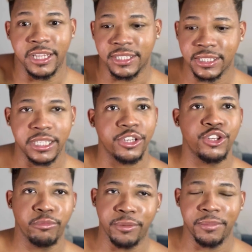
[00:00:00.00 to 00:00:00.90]
this is a
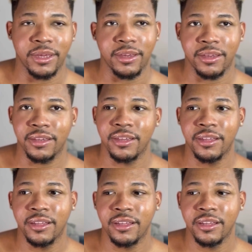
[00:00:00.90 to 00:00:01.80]
human being,
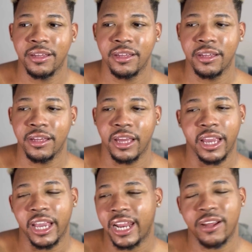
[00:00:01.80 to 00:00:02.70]

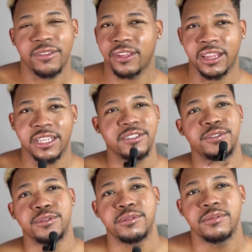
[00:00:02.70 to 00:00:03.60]
and I don't think that's
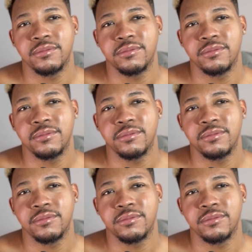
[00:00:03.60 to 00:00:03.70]
cool.